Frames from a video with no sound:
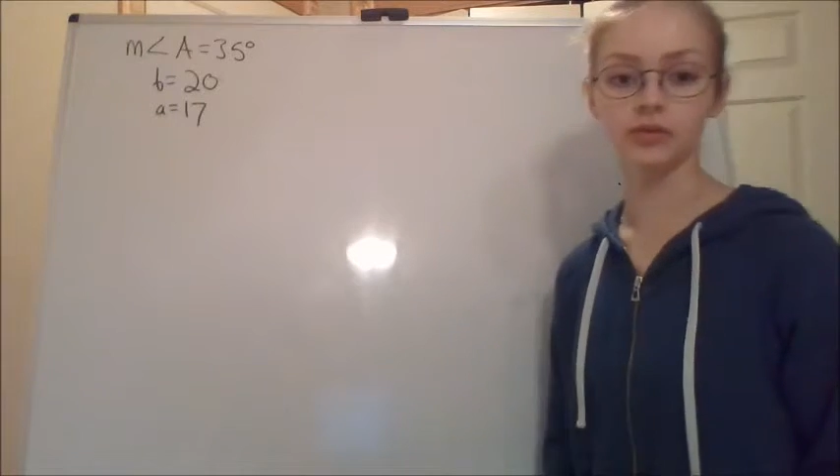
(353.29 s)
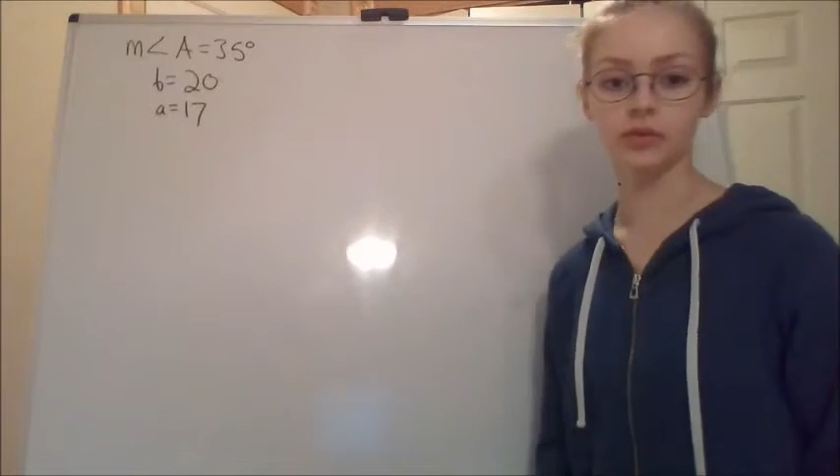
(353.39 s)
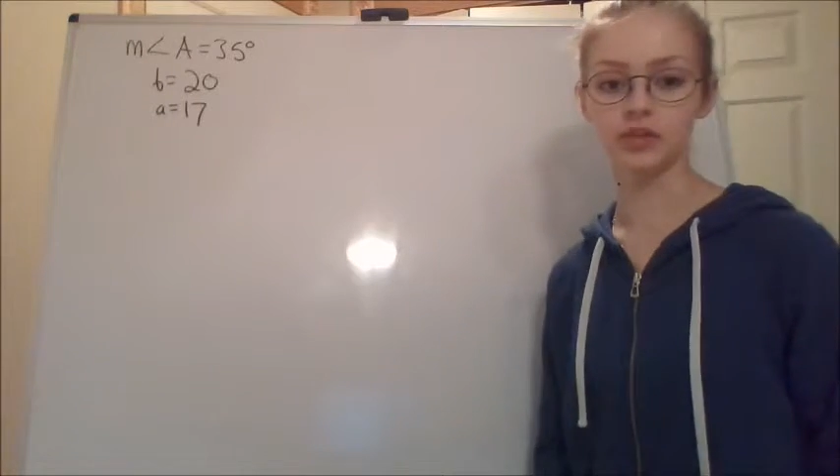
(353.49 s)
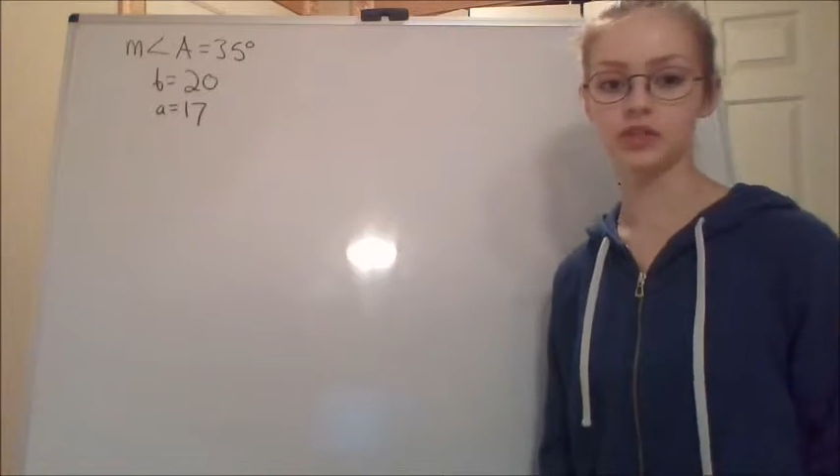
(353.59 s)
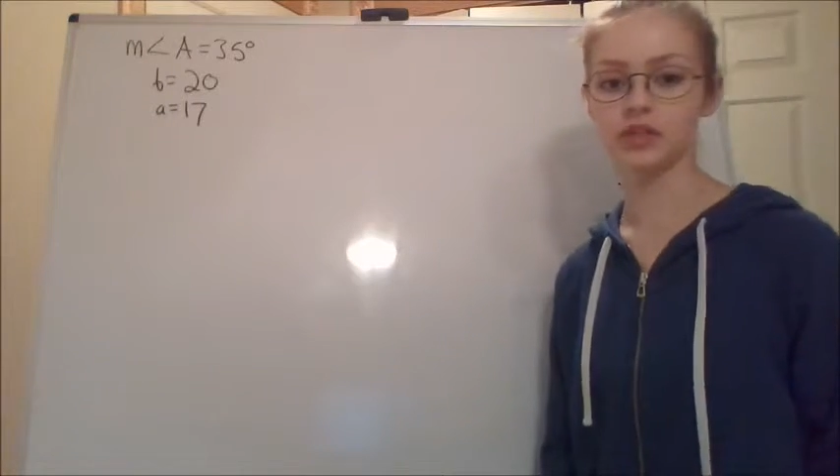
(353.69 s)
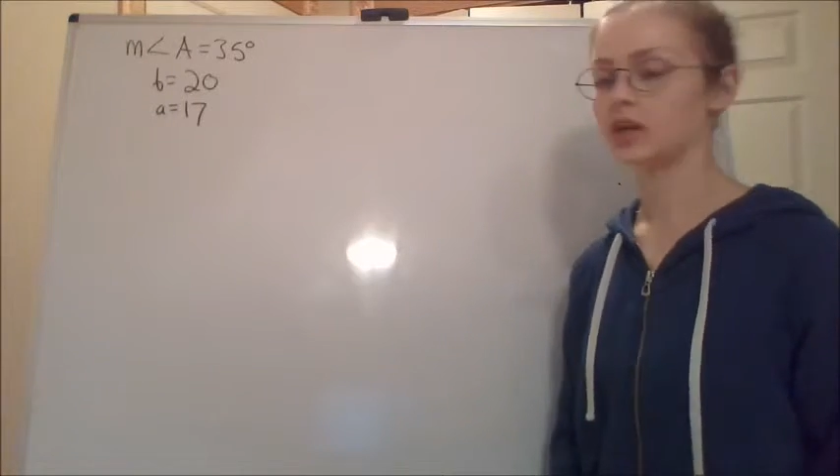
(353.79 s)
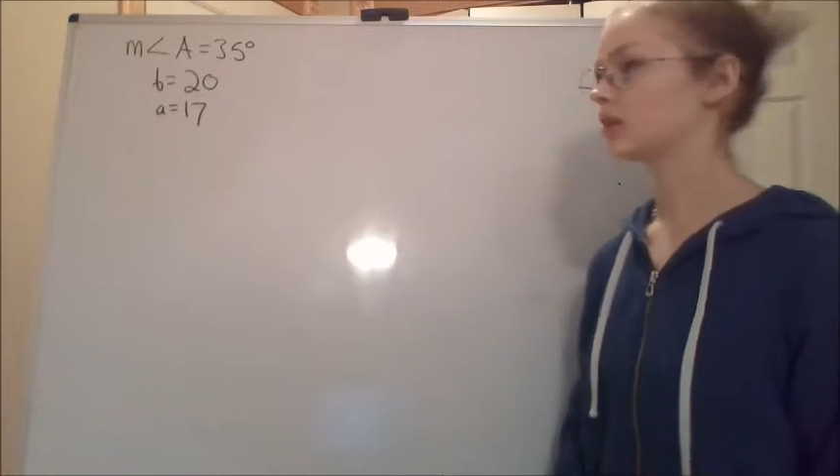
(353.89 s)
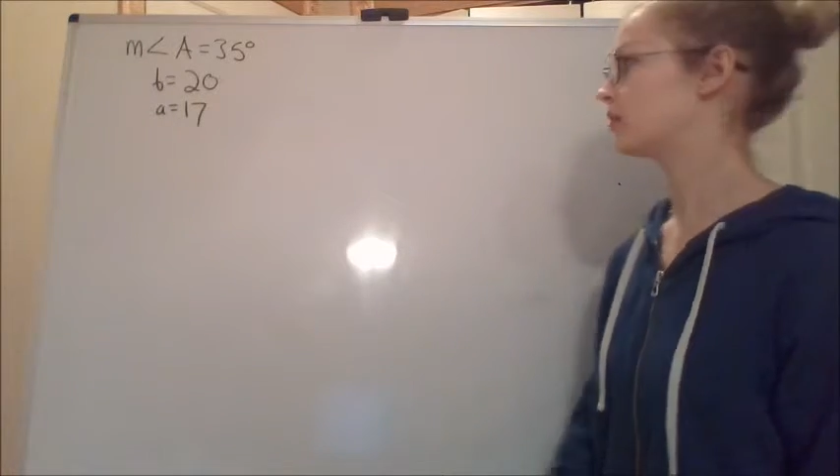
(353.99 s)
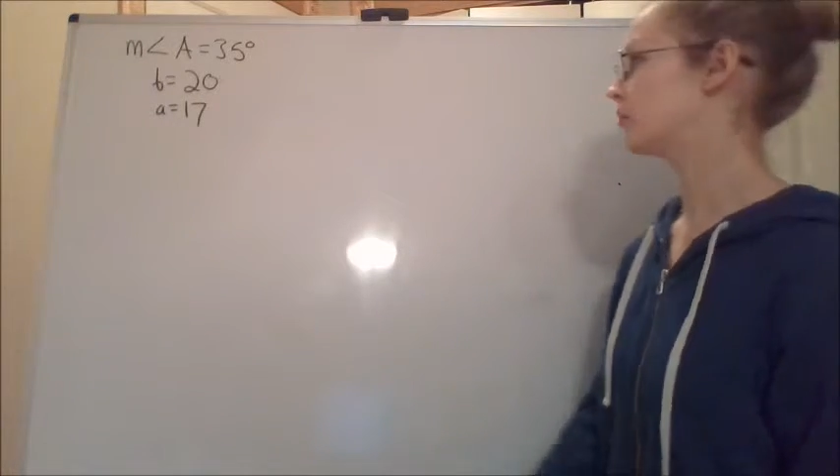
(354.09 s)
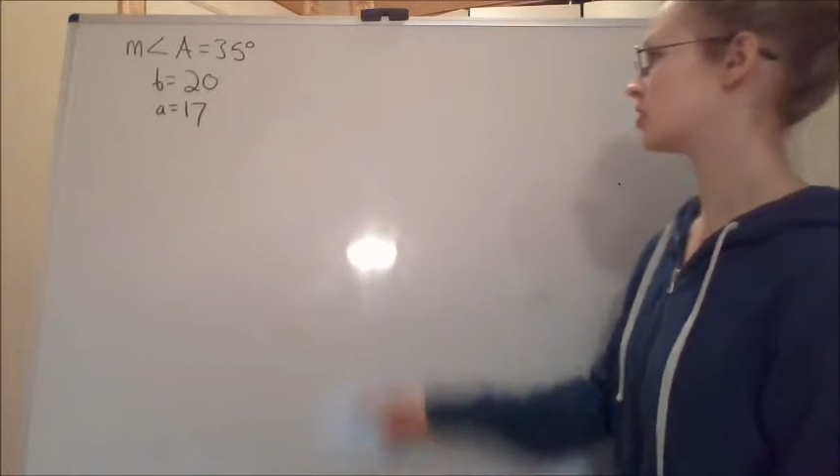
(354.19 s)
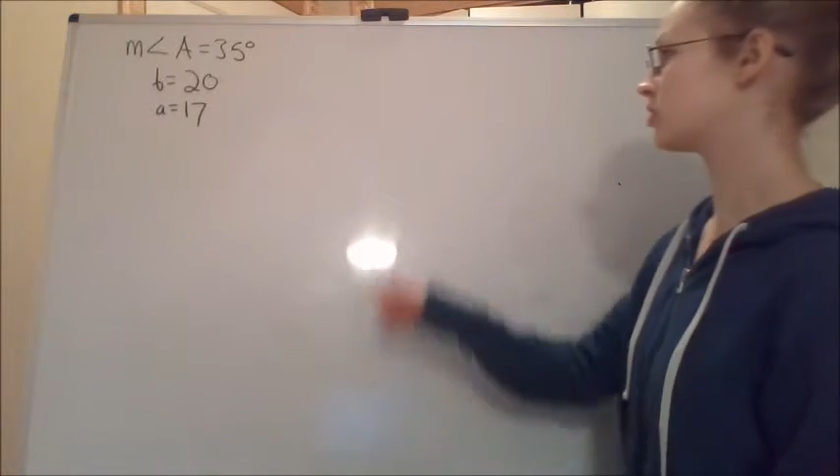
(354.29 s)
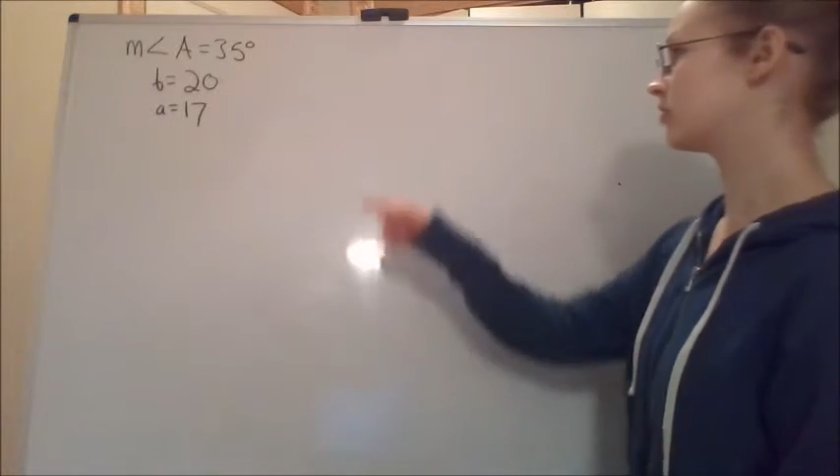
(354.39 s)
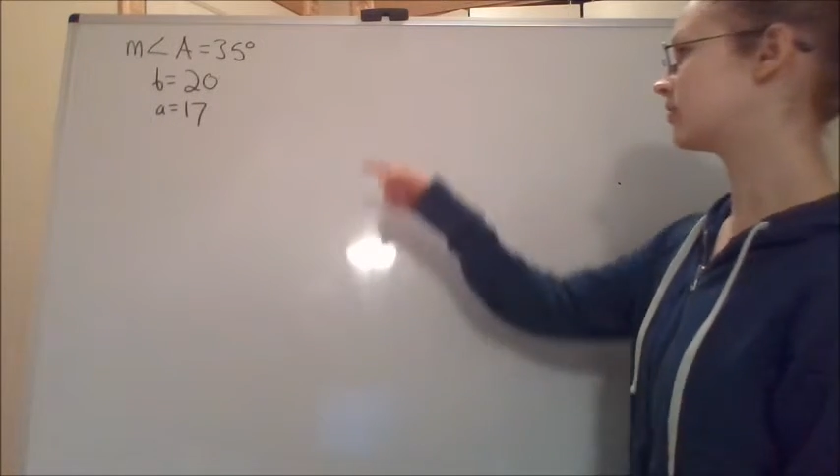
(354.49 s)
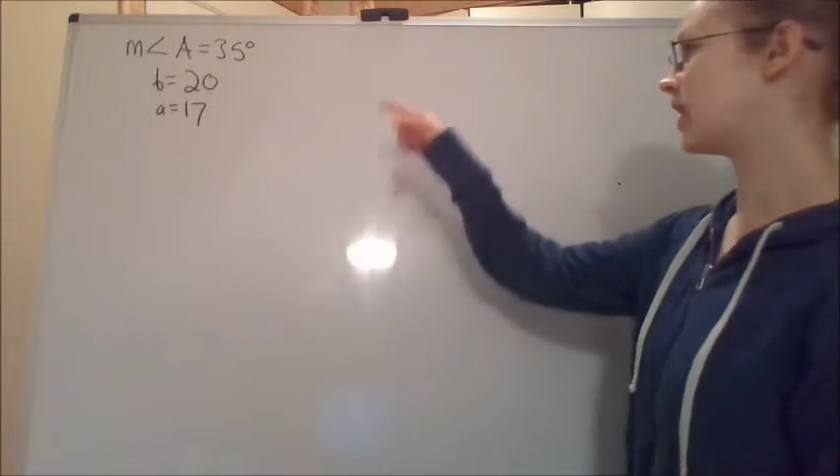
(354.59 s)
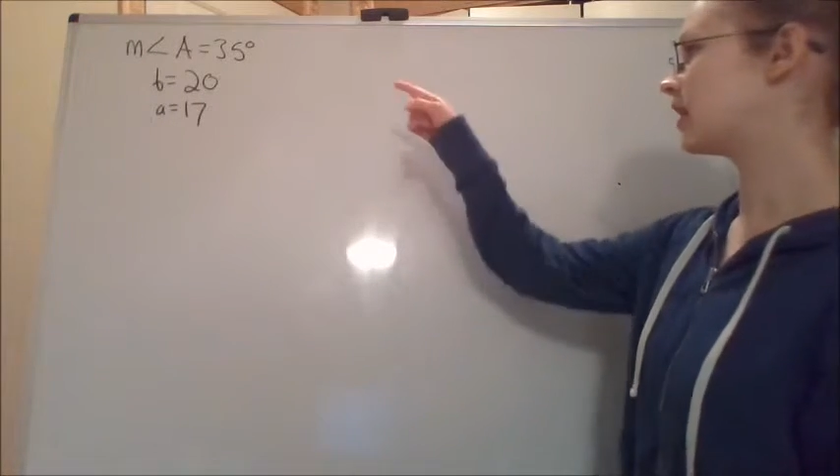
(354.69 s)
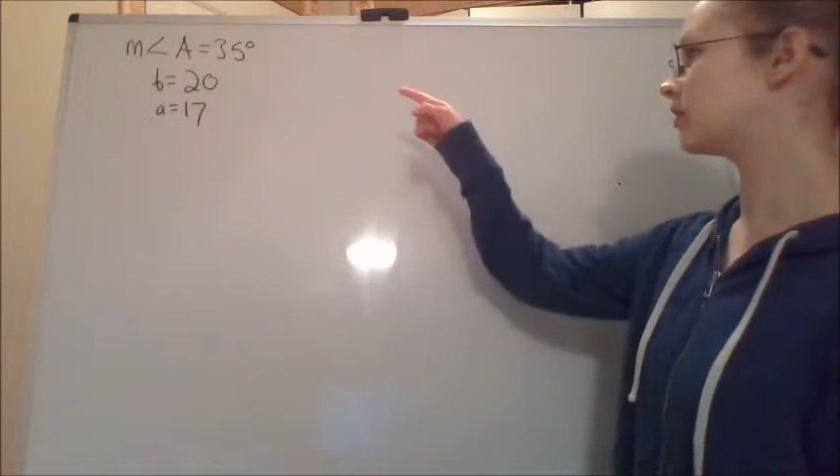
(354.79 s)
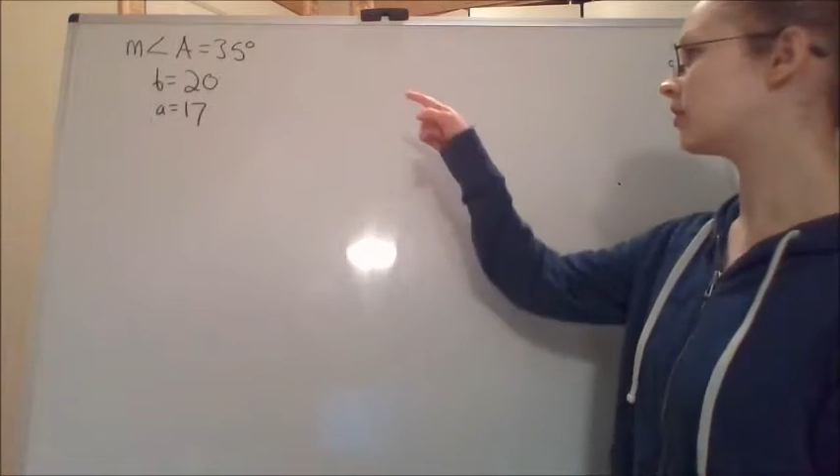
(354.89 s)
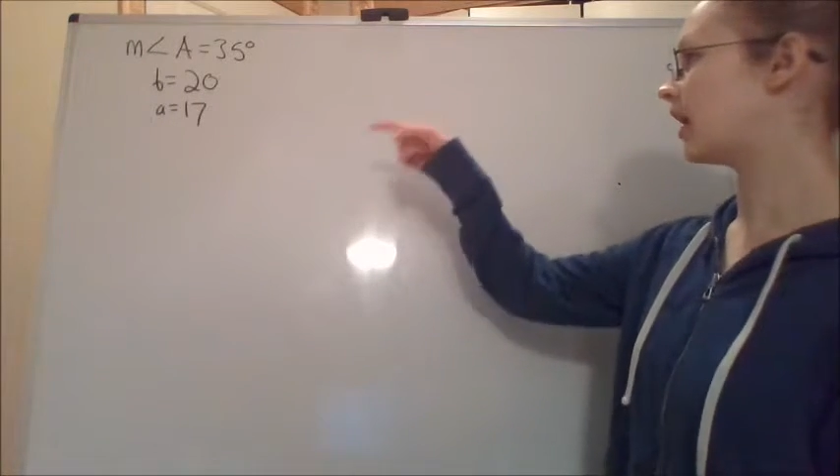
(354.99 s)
in which the measure of an angle